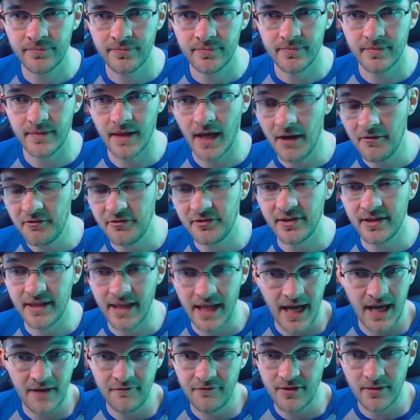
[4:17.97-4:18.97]
Obviously, they
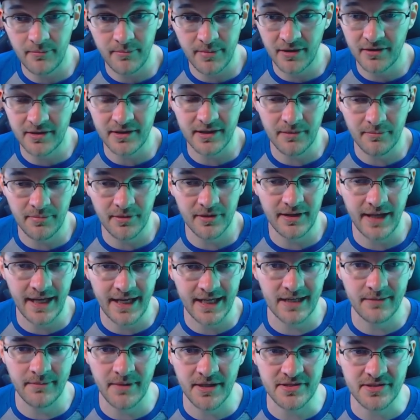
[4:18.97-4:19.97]
have the ability to put
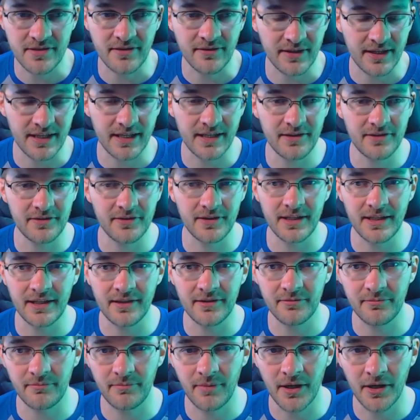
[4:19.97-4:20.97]
animations into
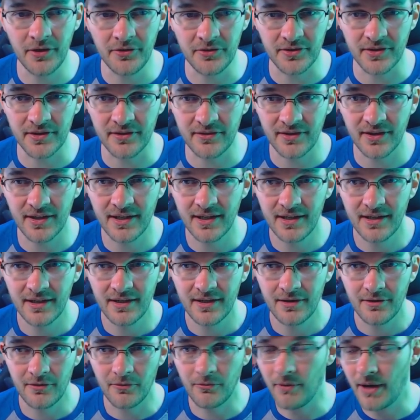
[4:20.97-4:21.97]
these poses.
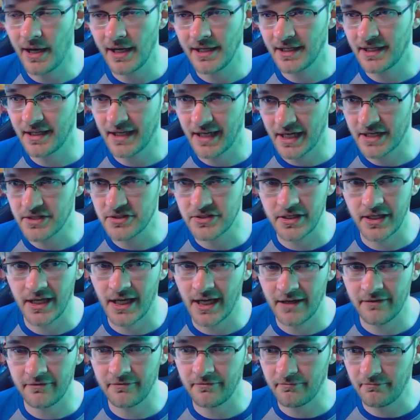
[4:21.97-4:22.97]
Why not actually
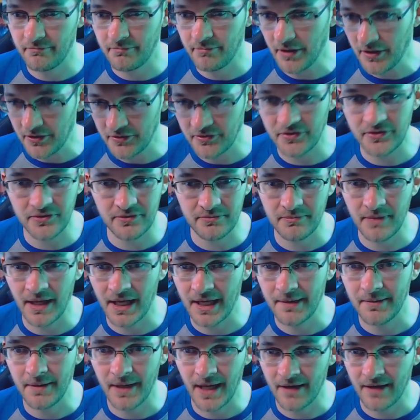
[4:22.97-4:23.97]
have poses
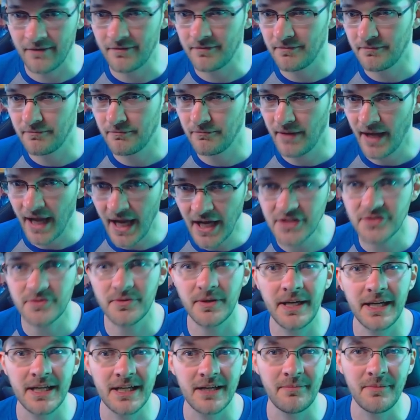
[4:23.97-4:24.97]
that have actual
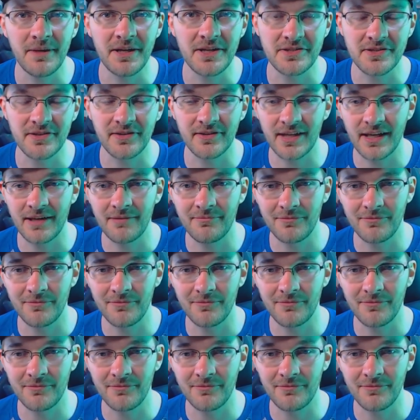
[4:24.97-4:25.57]
animations that